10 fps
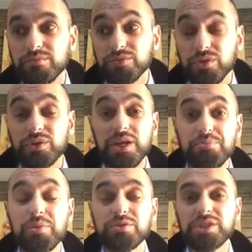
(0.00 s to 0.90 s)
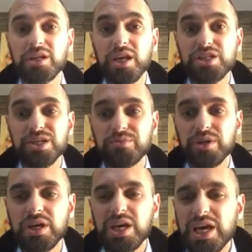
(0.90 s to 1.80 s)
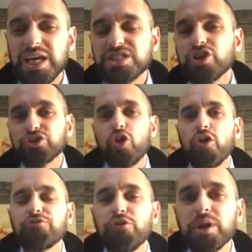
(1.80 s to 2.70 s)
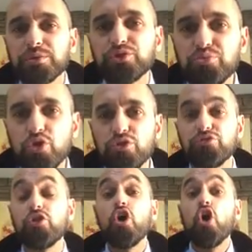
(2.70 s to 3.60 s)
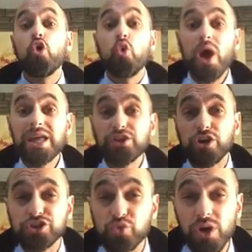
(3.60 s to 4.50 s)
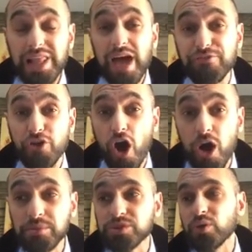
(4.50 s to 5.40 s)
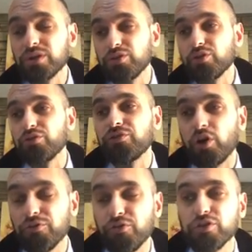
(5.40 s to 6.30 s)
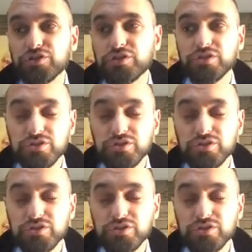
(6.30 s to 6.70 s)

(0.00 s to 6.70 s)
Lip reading: You know that people stay in Egypt. It's not comfortable to move. When does real life comes? When your comfort